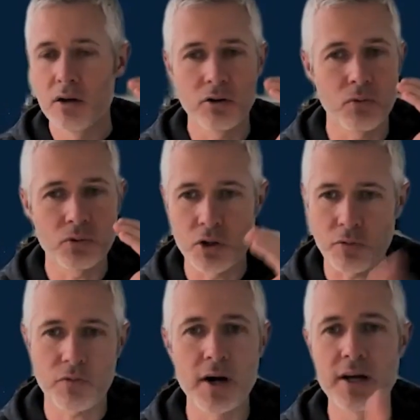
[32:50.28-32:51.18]
to your
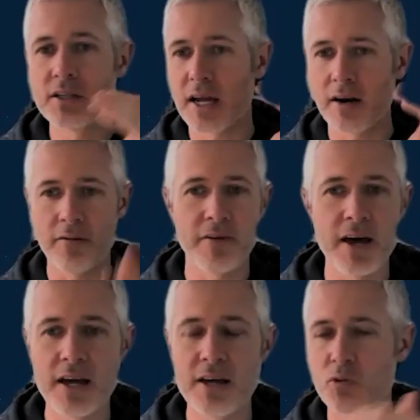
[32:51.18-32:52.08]
friends at an
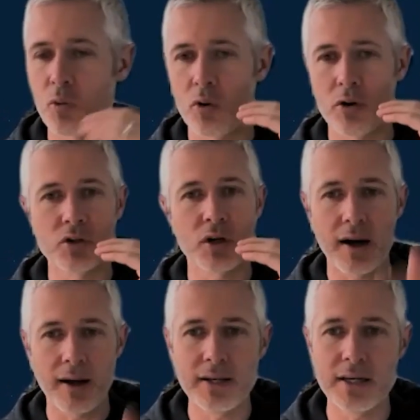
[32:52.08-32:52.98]
event or to
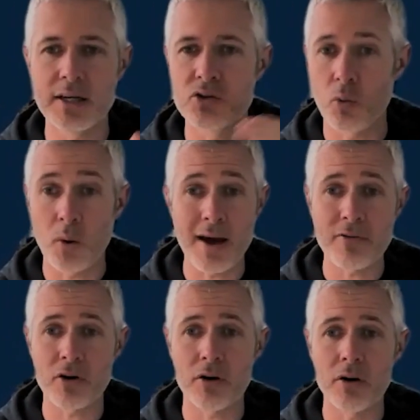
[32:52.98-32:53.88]
colleagues or
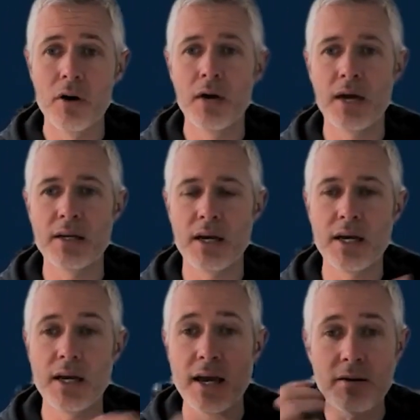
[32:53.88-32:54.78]
whatever. And
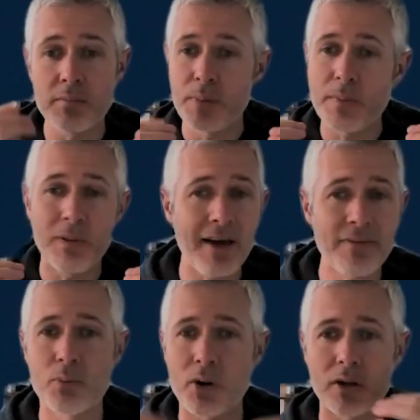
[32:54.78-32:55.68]
people have
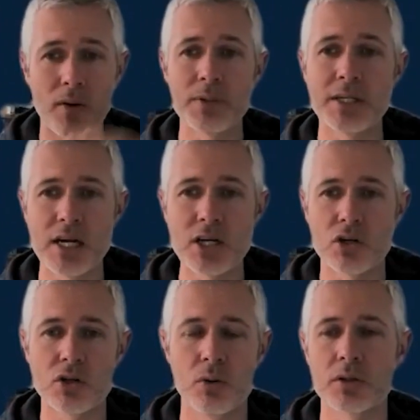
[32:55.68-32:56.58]
to bring their reputation
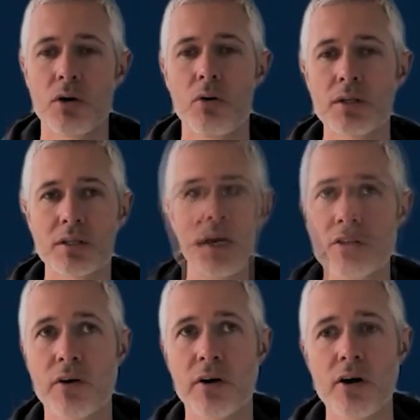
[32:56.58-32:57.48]
to it. So it's
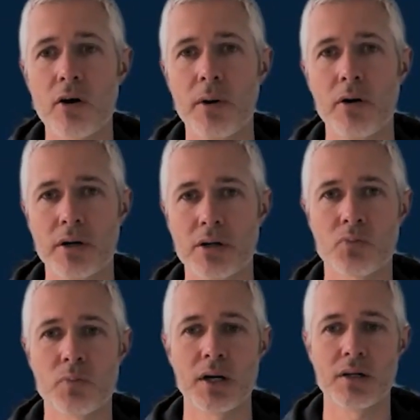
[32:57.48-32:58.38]
very harmonious,
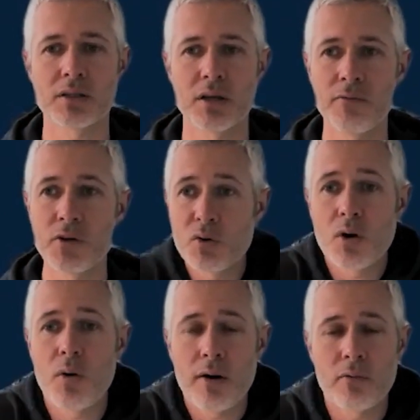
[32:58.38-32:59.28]
because if you
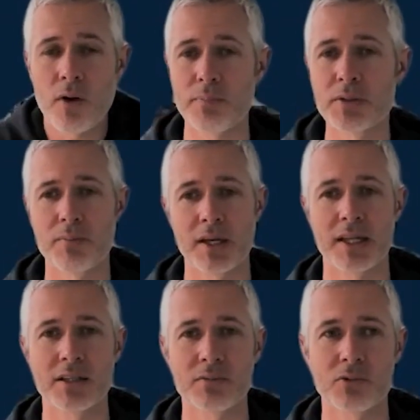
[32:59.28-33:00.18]
go out and rep something
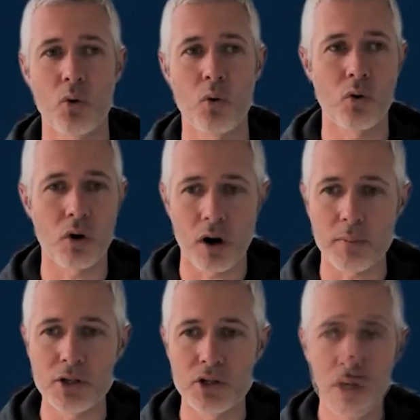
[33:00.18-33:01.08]
that's total
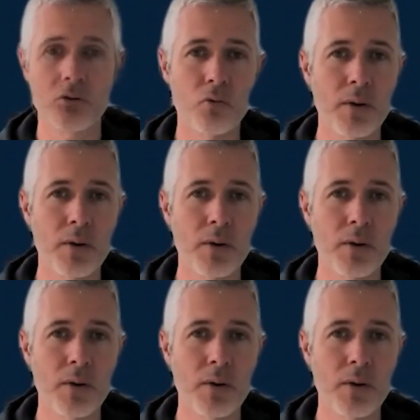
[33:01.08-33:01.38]
garbage, your